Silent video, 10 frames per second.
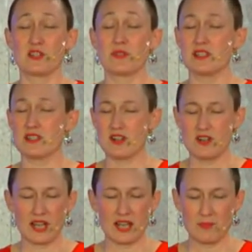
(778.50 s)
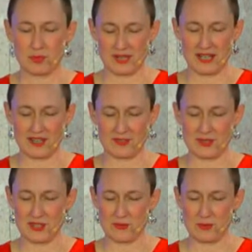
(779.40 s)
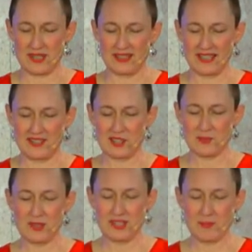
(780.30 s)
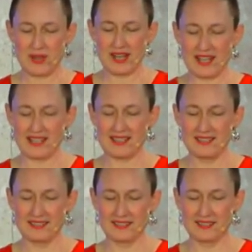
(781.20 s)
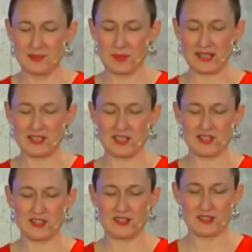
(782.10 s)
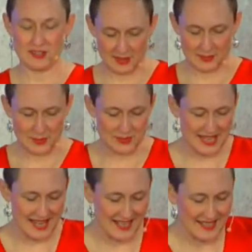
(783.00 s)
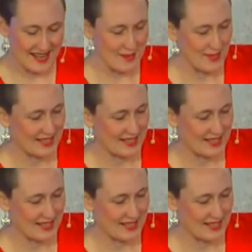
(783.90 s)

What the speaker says: song and prayer, which will be led this morning by practitioner Marie Ann Jaime.